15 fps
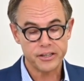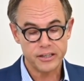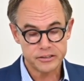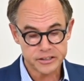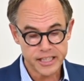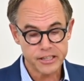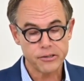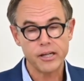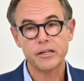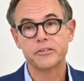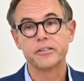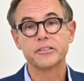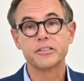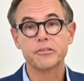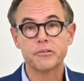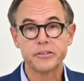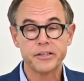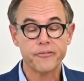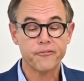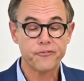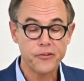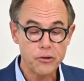regulatory
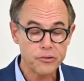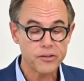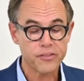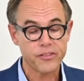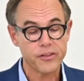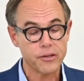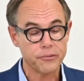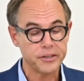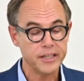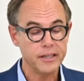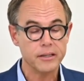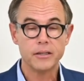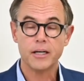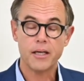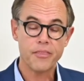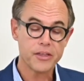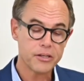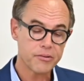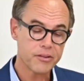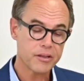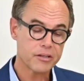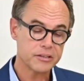focus theory and the
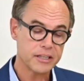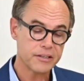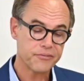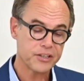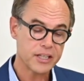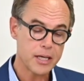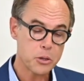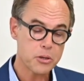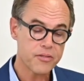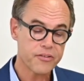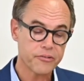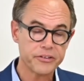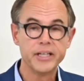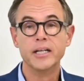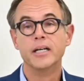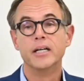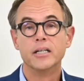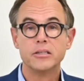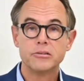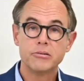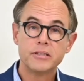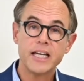user gratification theory
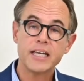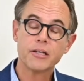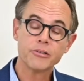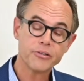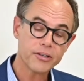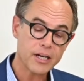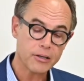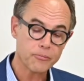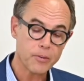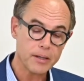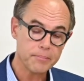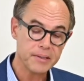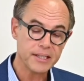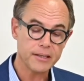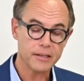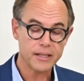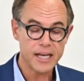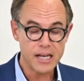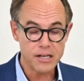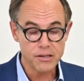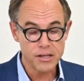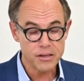to take into account well-being and
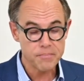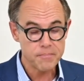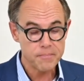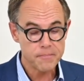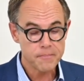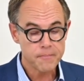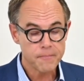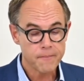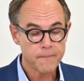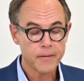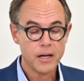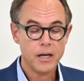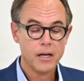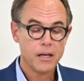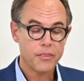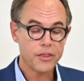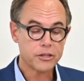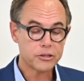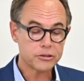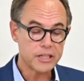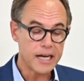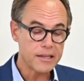hedonism, the
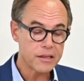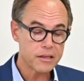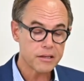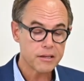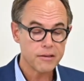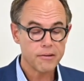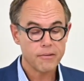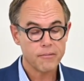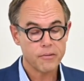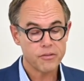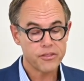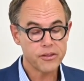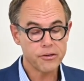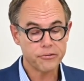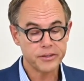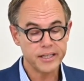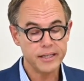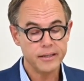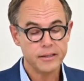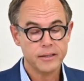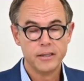trust theory